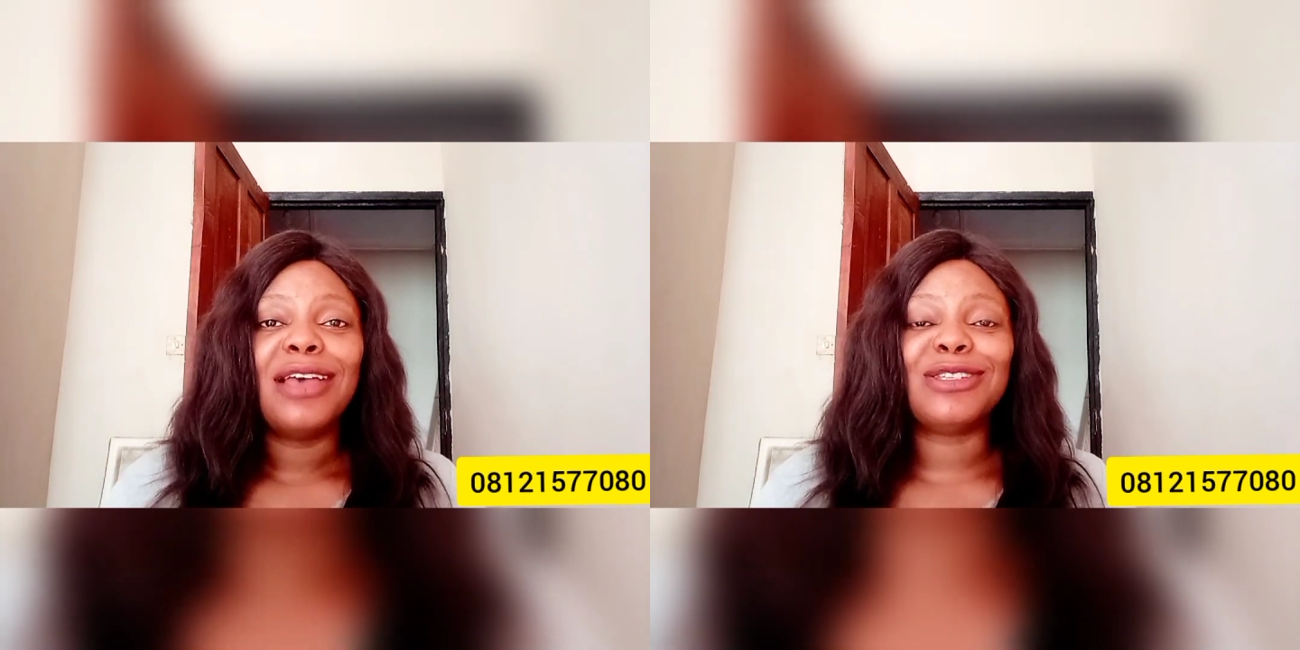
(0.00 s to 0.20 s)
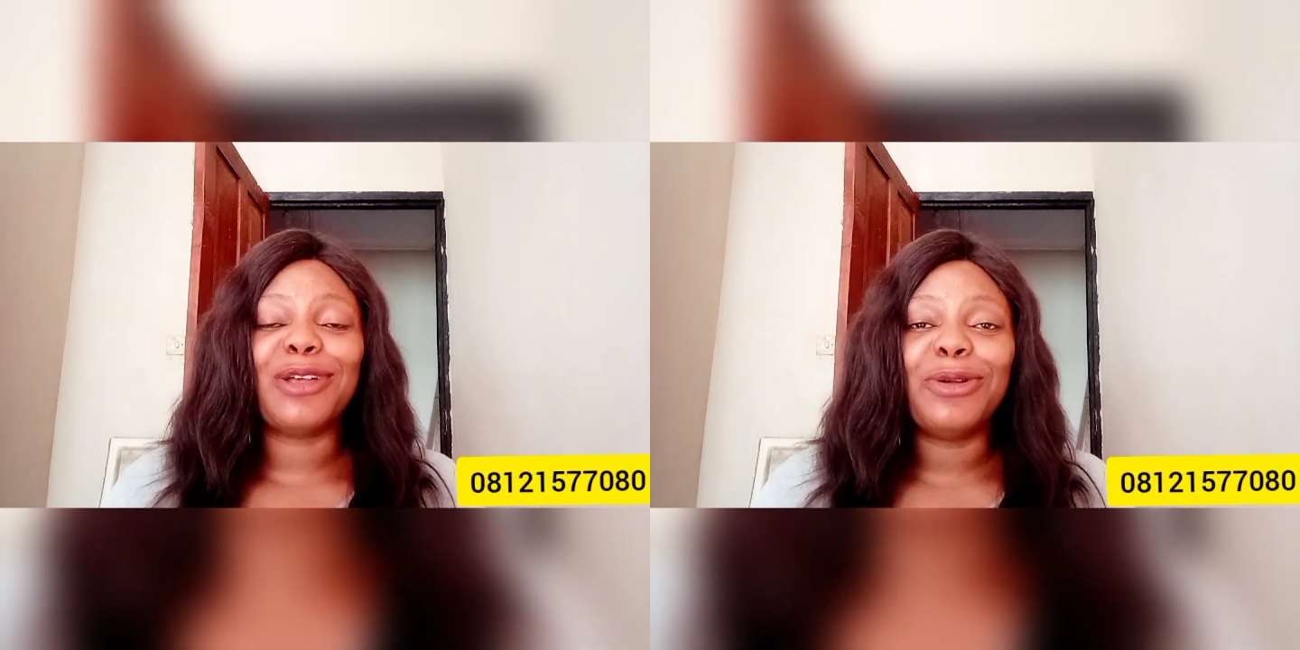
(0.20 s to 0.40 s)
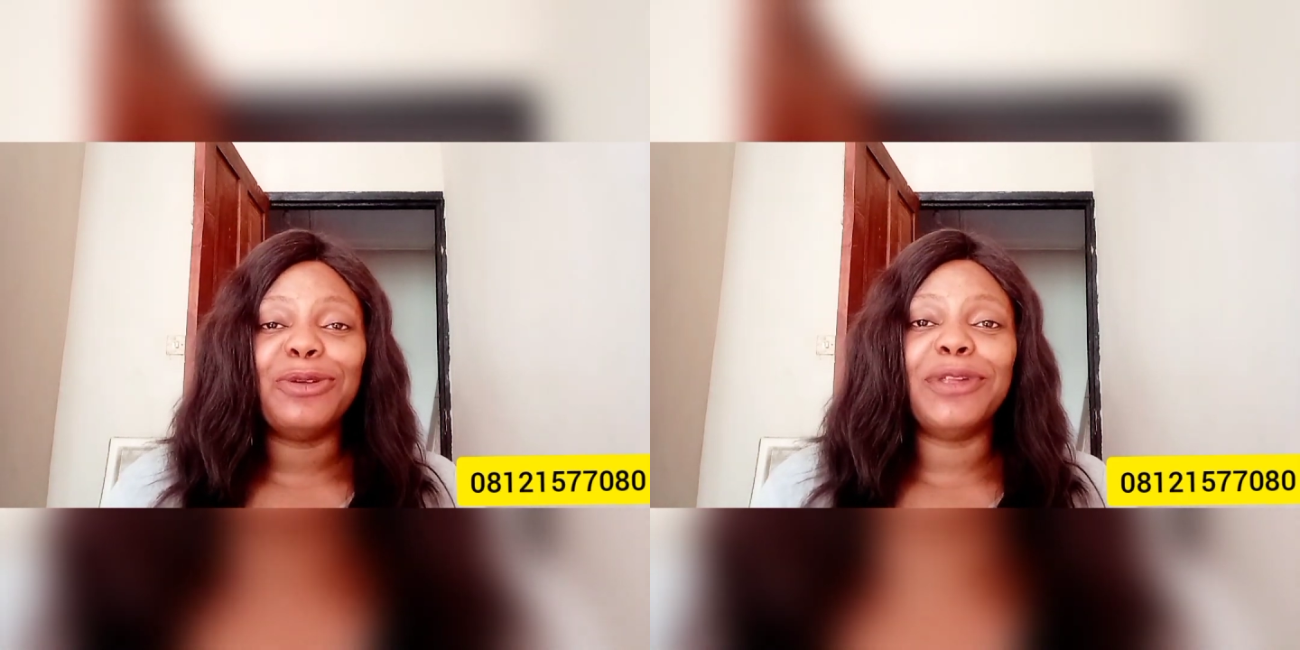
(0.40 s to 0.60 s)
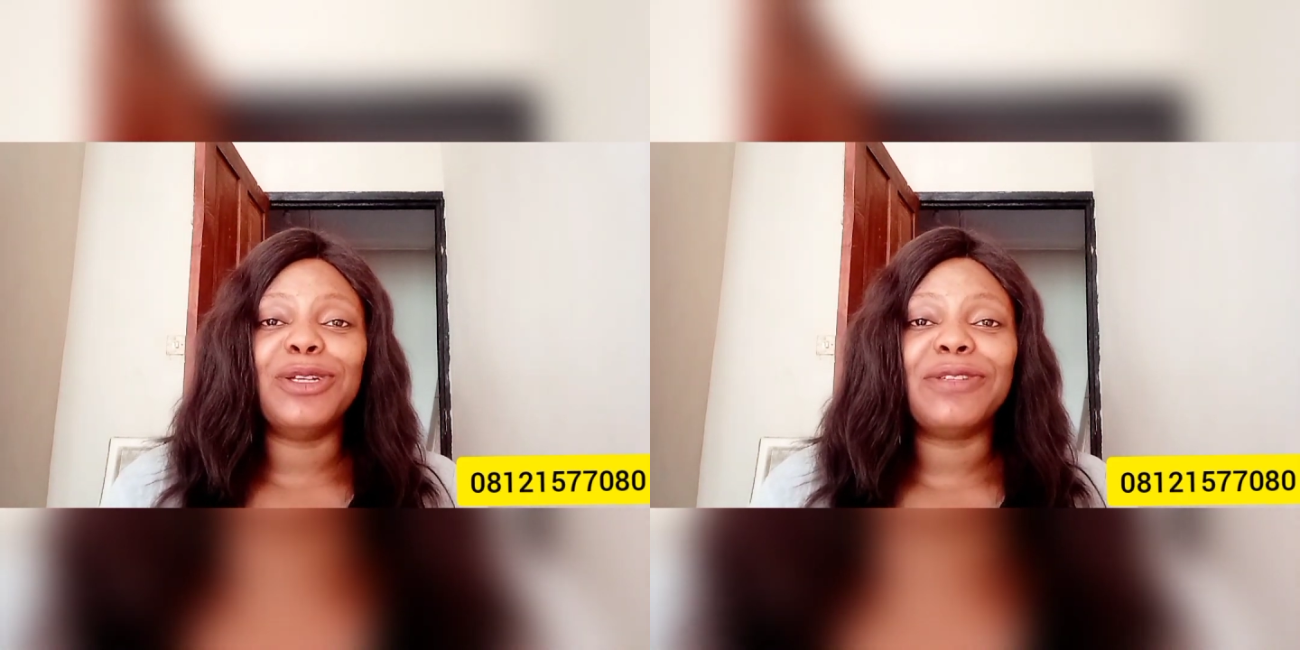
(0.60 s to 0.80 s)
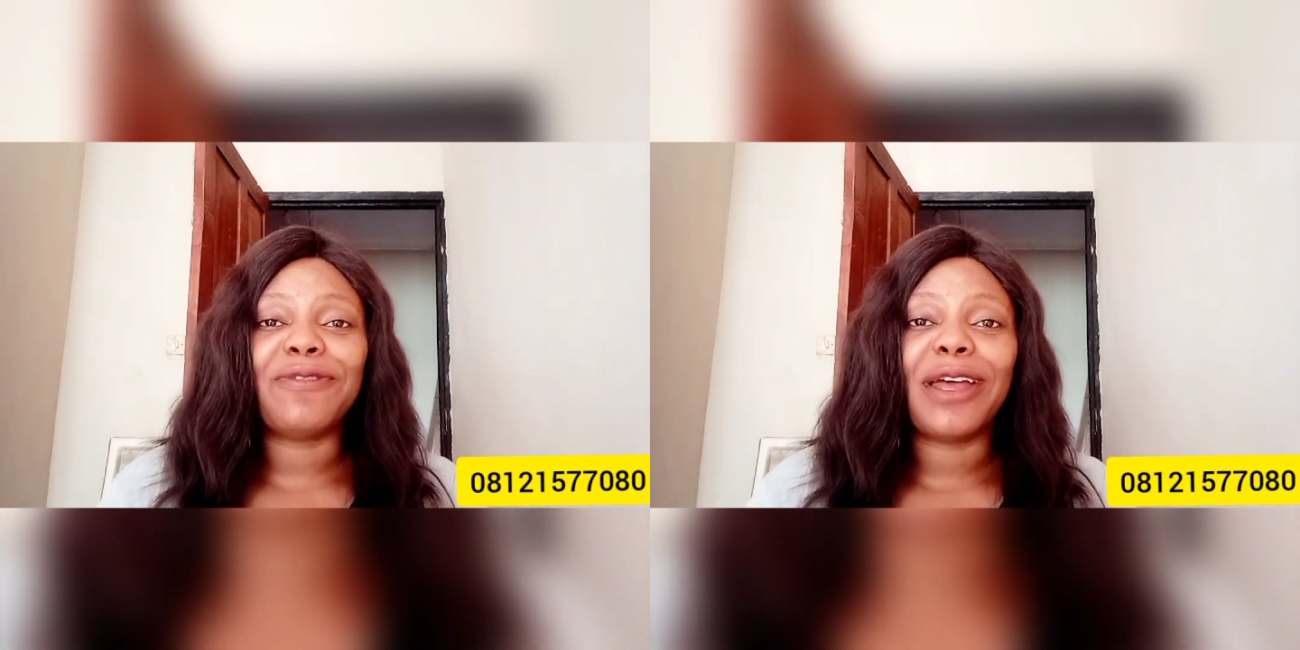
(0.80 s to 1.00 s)
so you'll be
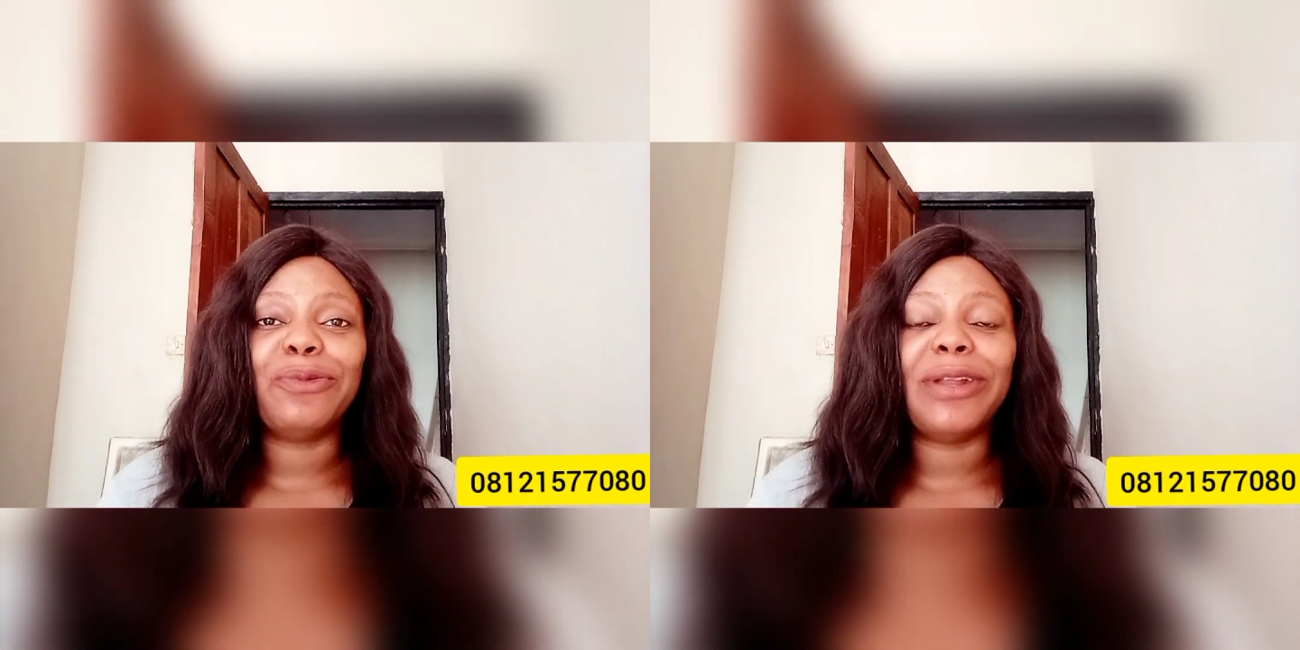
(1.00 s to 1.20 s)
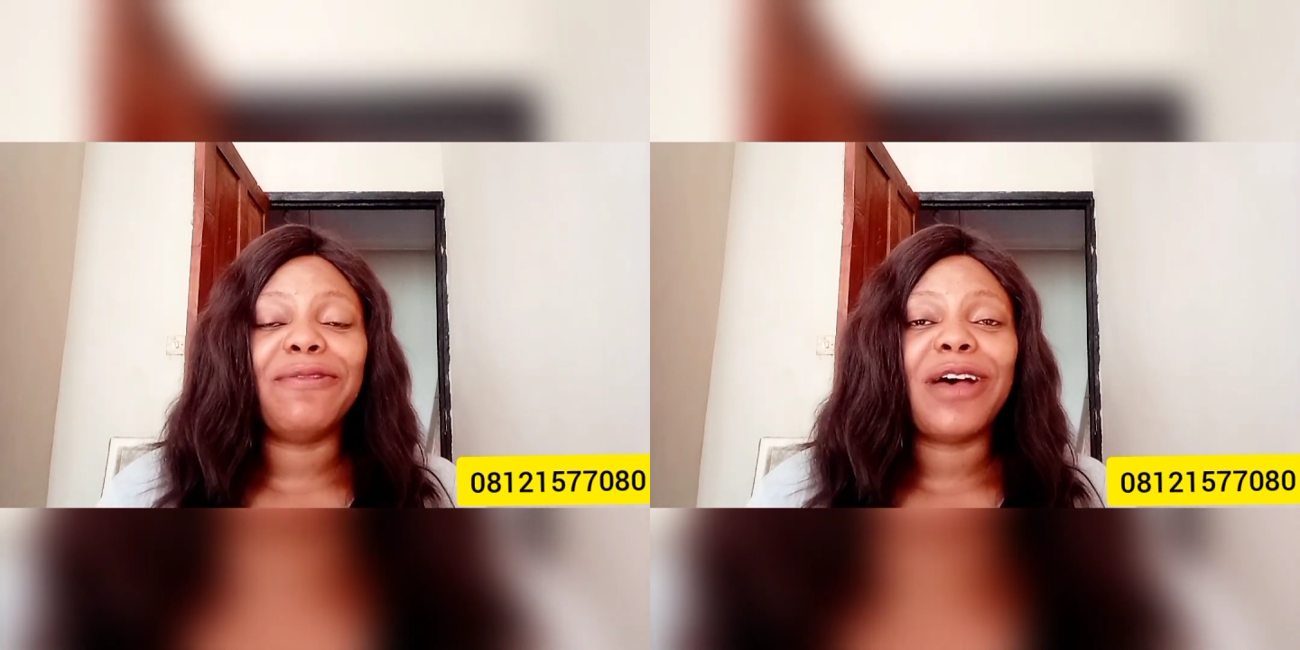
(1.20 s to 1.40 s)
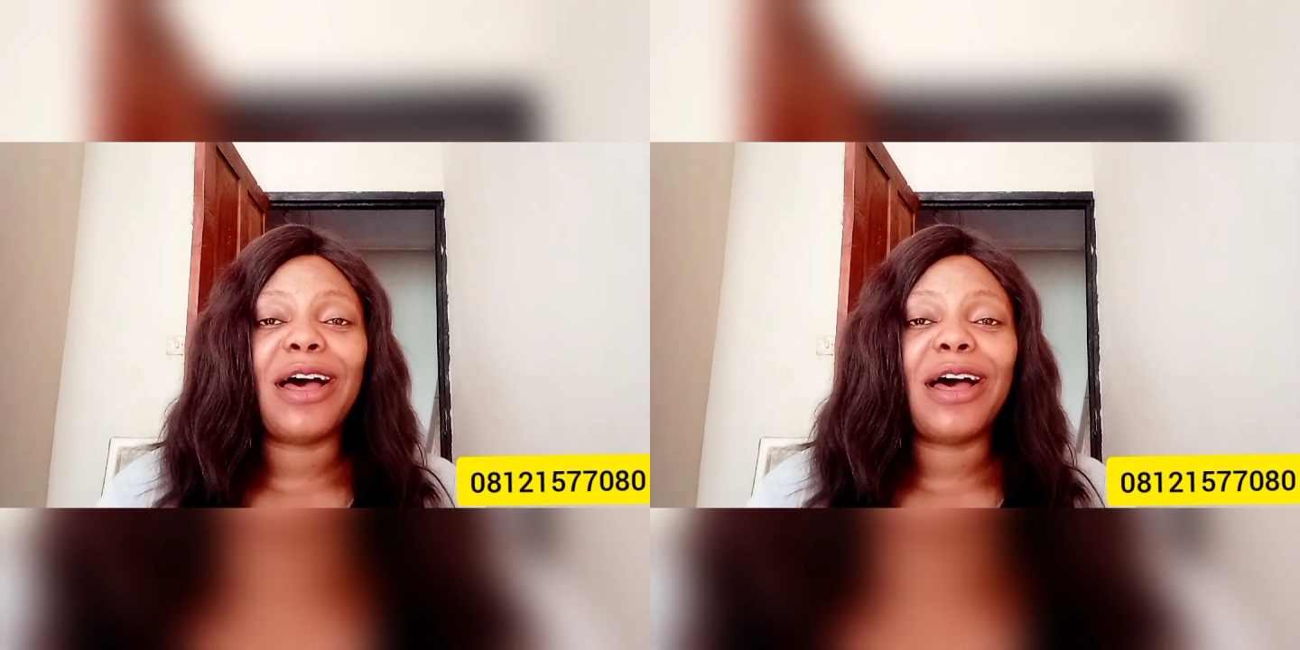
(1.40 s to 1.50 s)
notified whenever